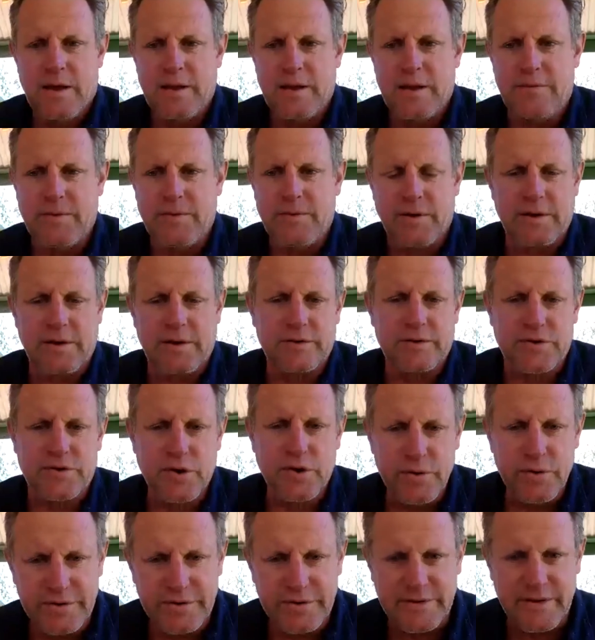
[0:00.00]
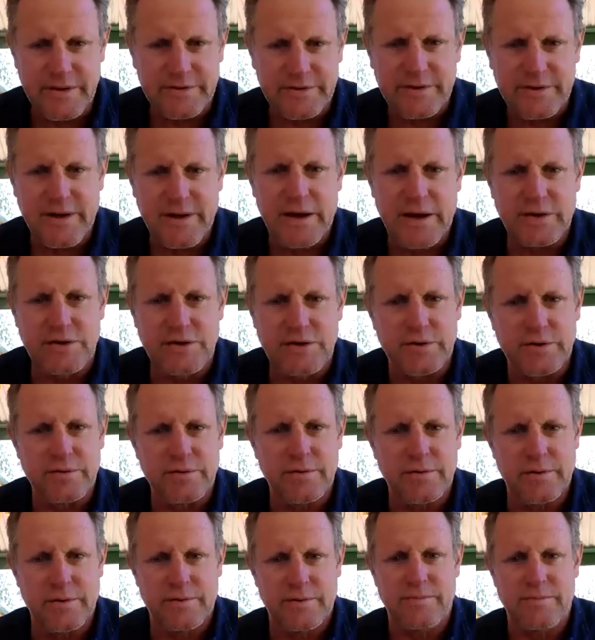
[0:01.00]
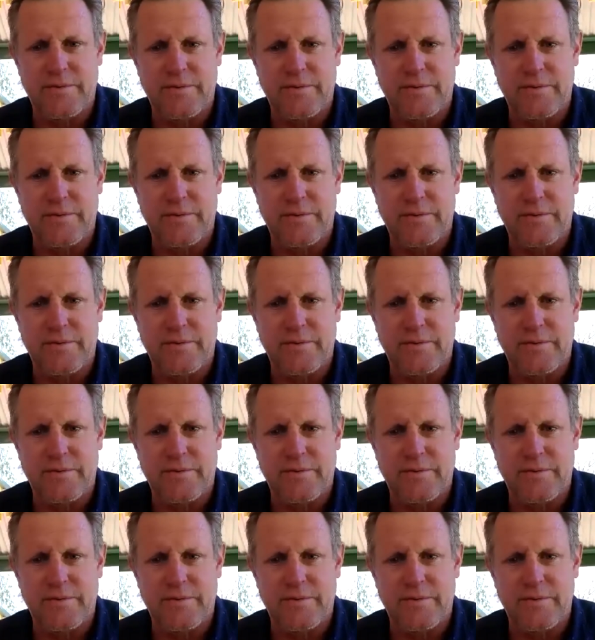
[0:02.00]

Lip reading: if you like, a tourist destination or